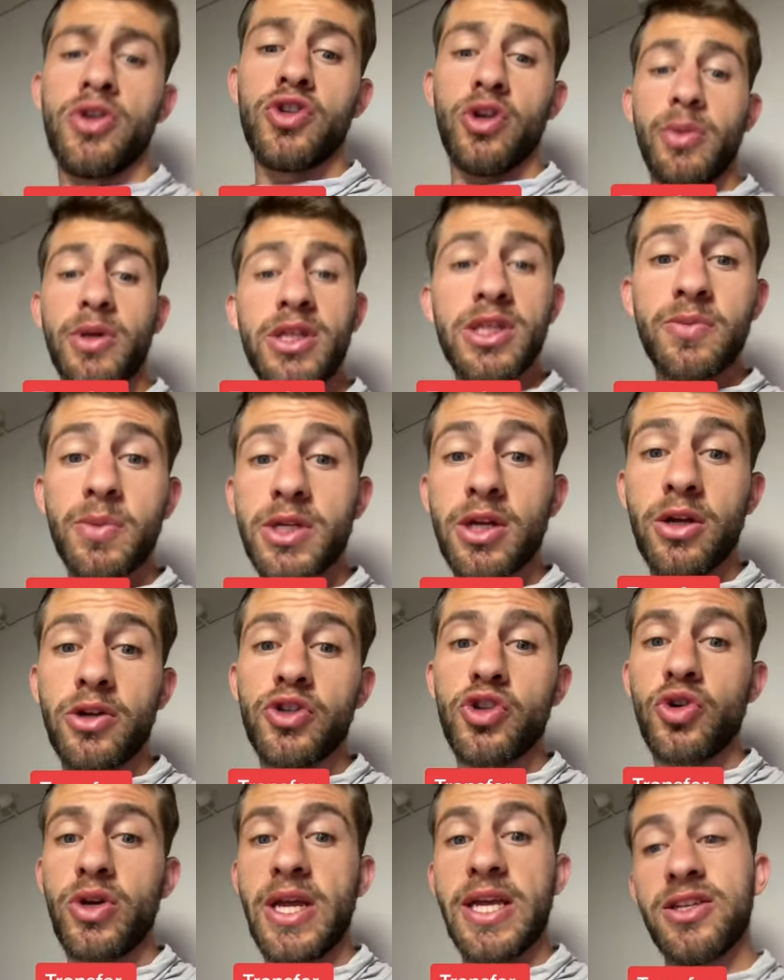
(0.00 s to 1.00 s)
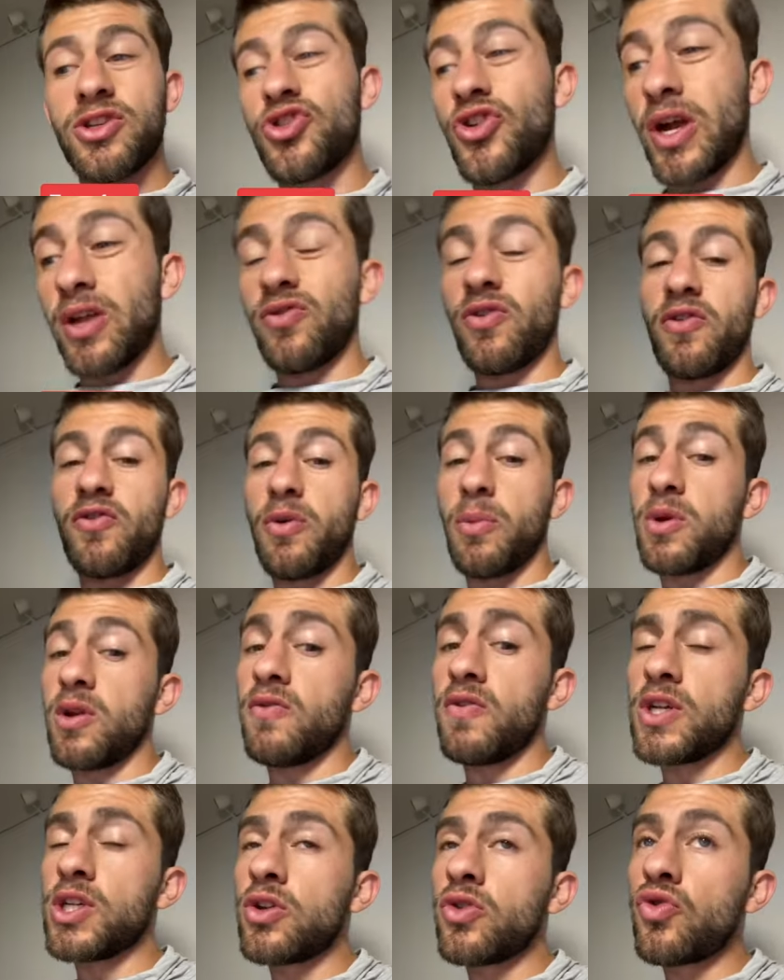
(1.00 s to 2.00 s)
this particular student is transferring from a
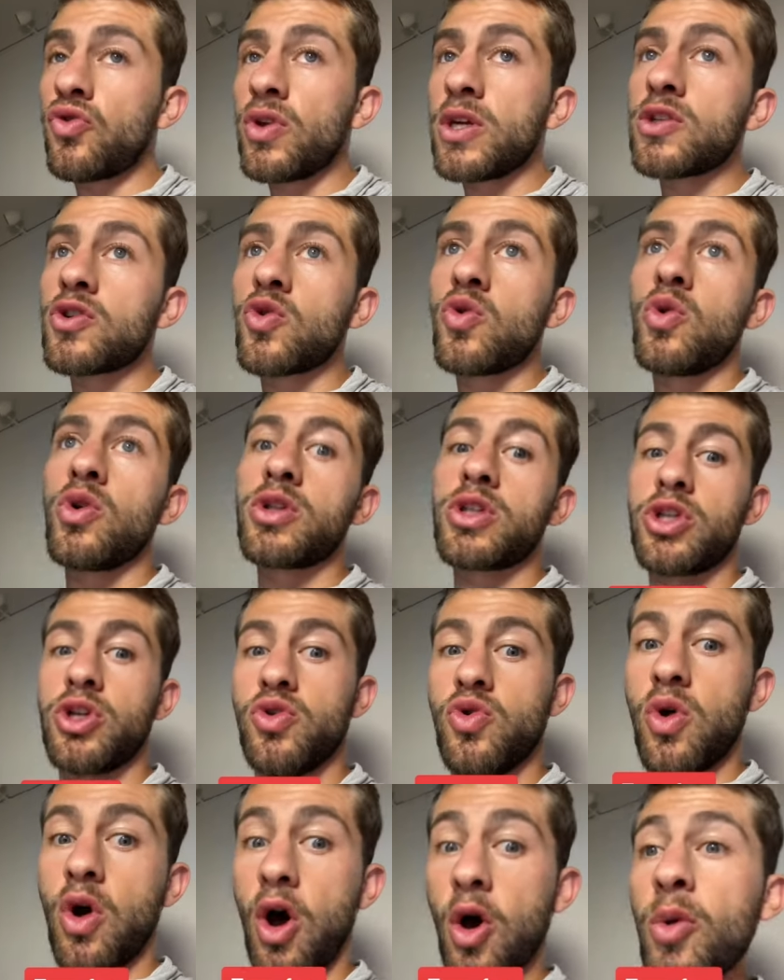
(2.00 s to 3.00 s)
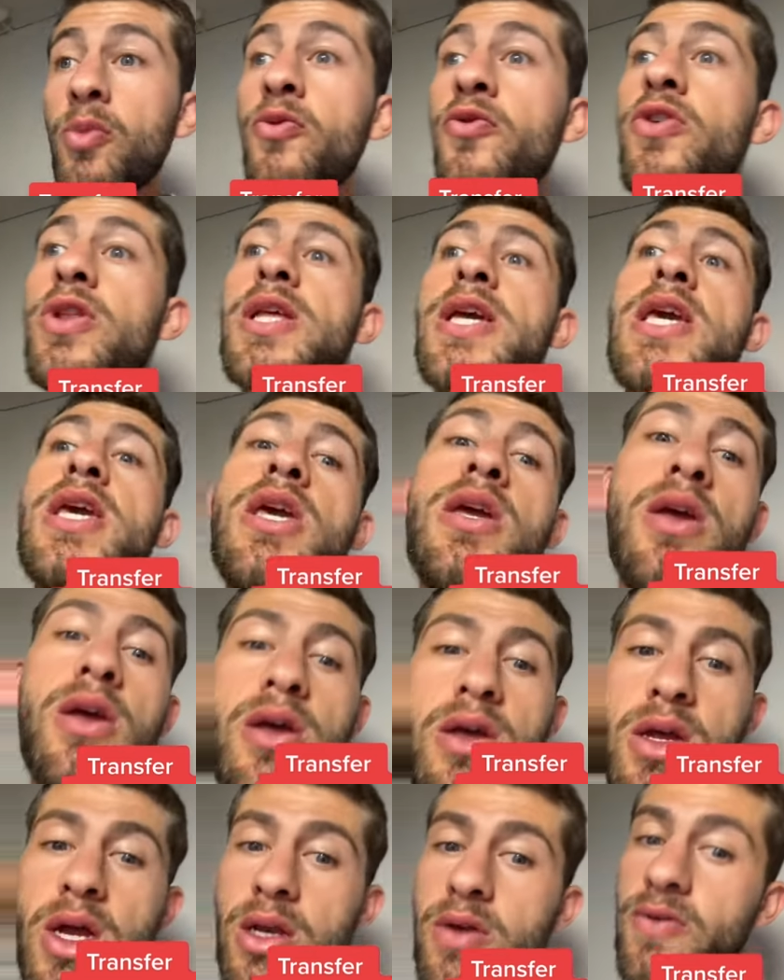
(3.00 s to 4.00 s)
Division III school to hopefully
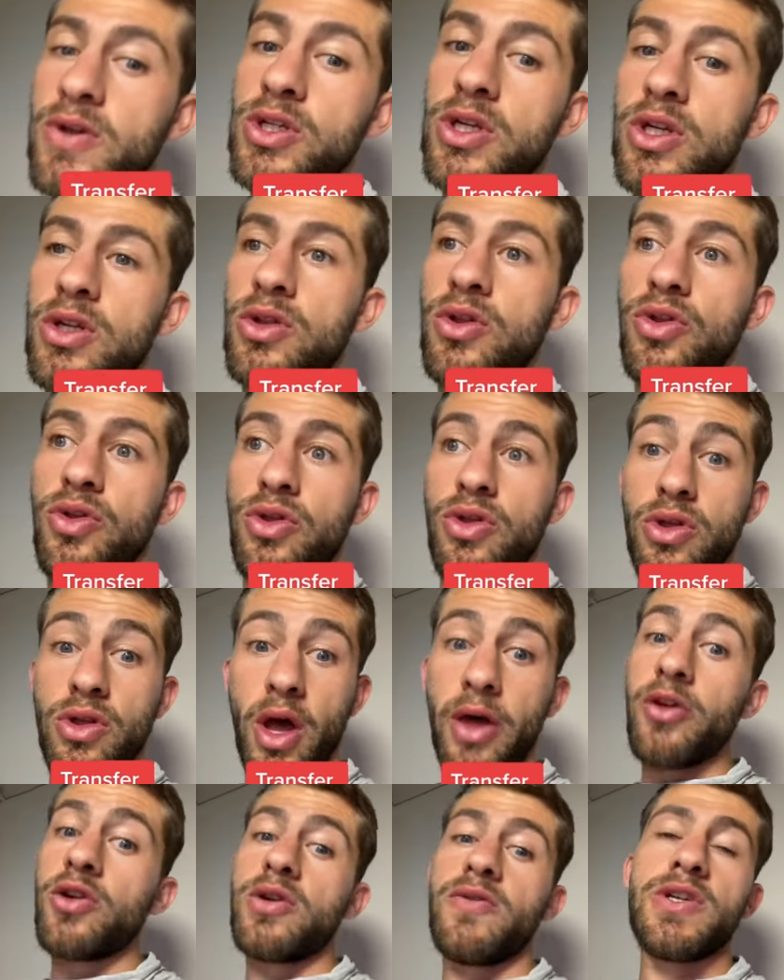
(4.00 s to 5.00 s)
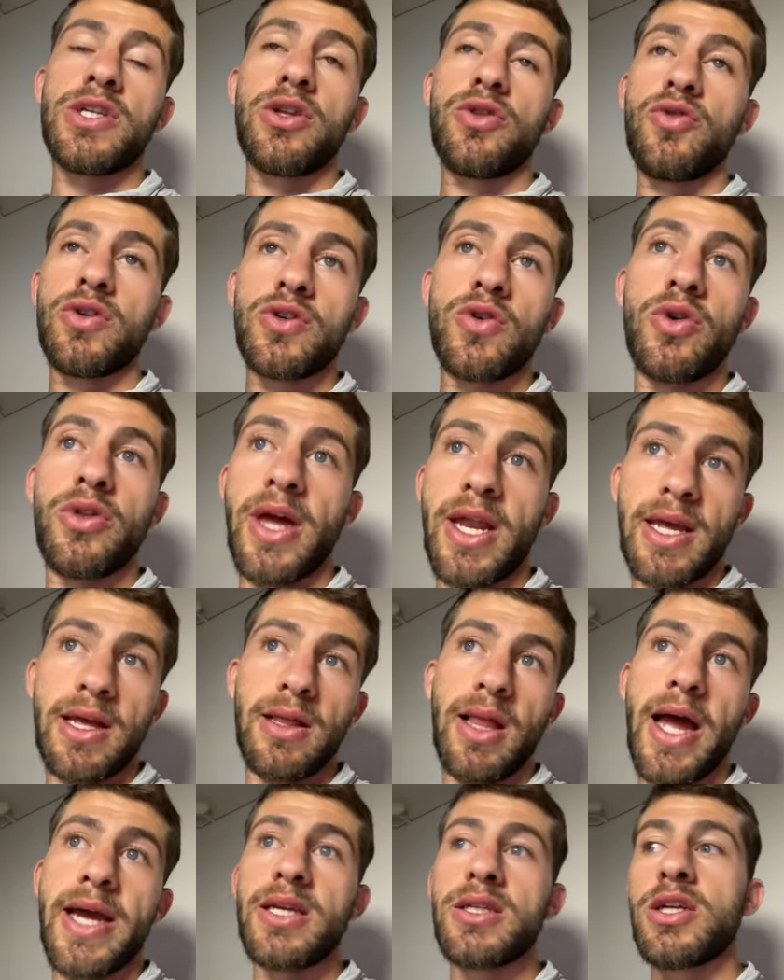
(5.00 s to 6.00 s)
another Division III school that he
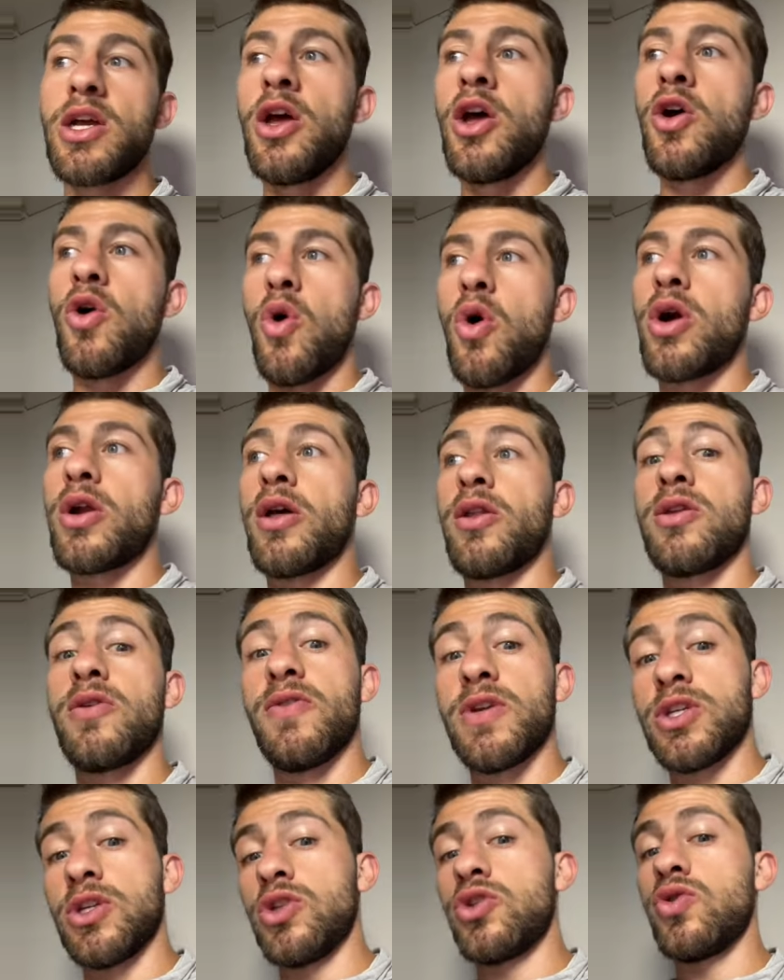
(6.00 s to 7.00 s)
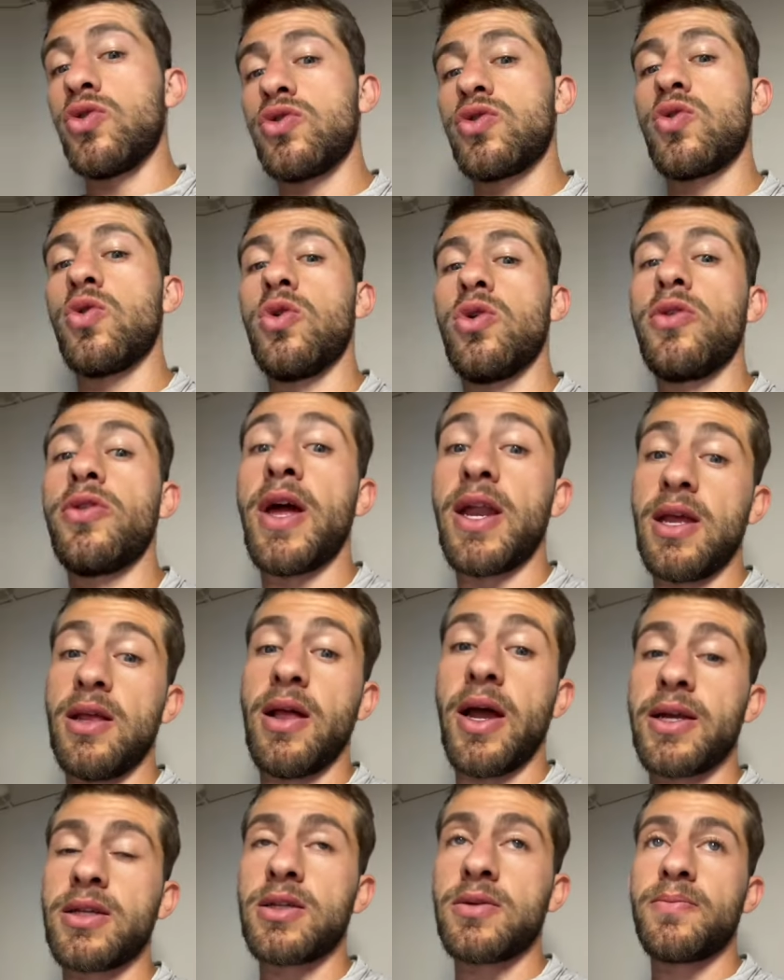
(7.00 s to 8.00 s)
likes, or another Division II school that he
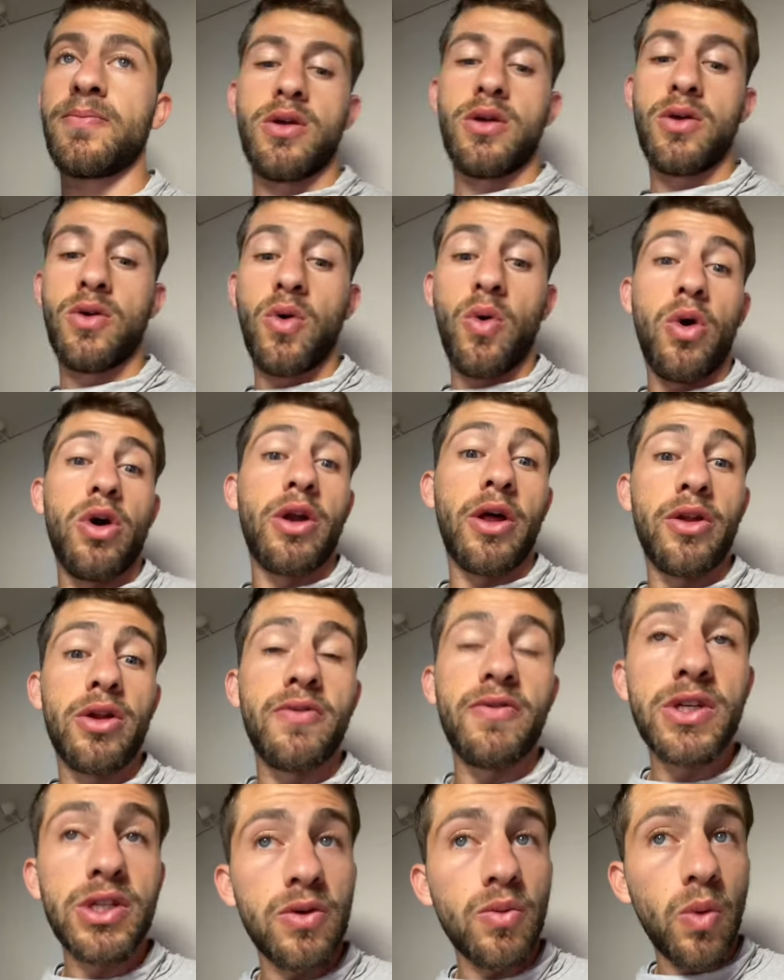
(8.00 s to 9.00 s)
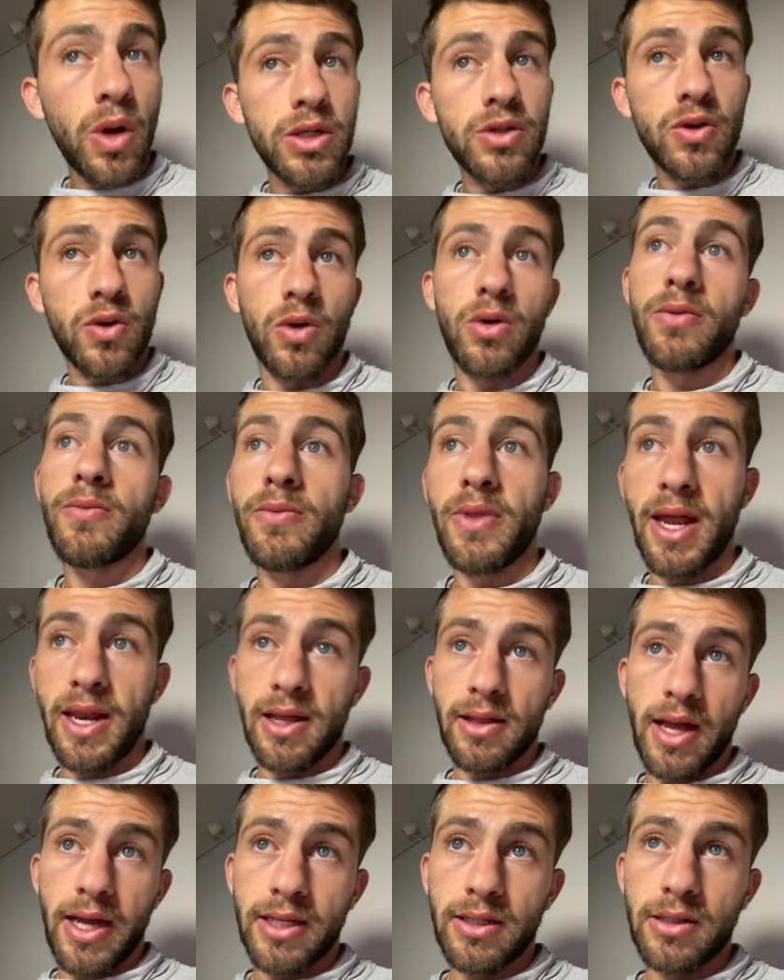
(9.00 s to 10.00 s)
likes, or another Division I school that he
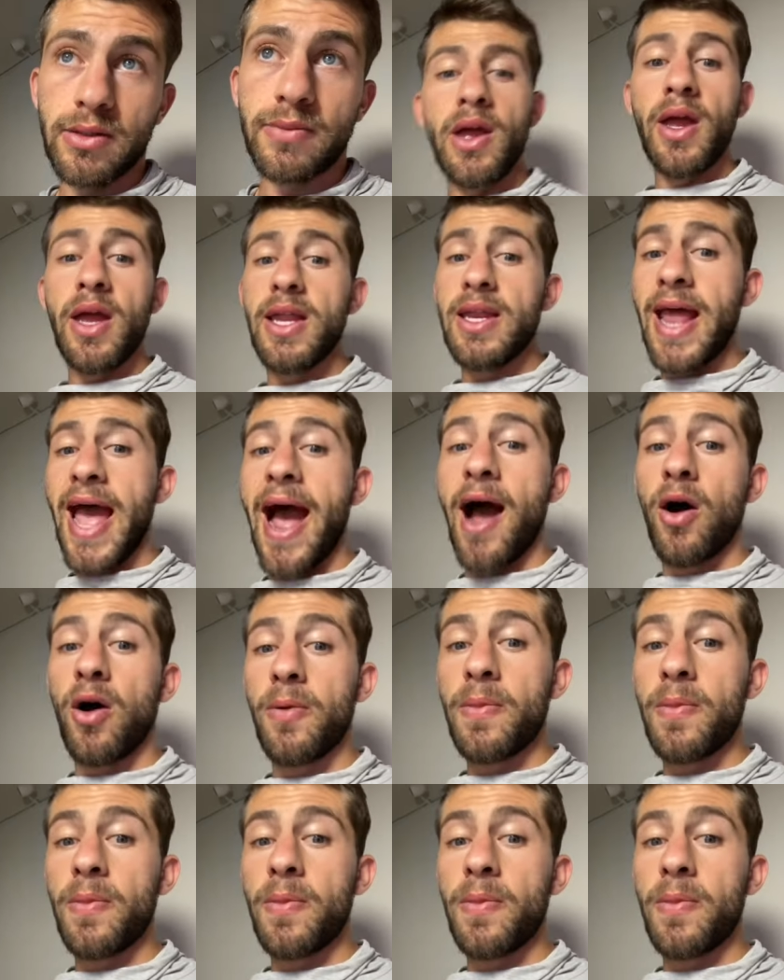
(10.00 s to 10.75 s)
likes. Now,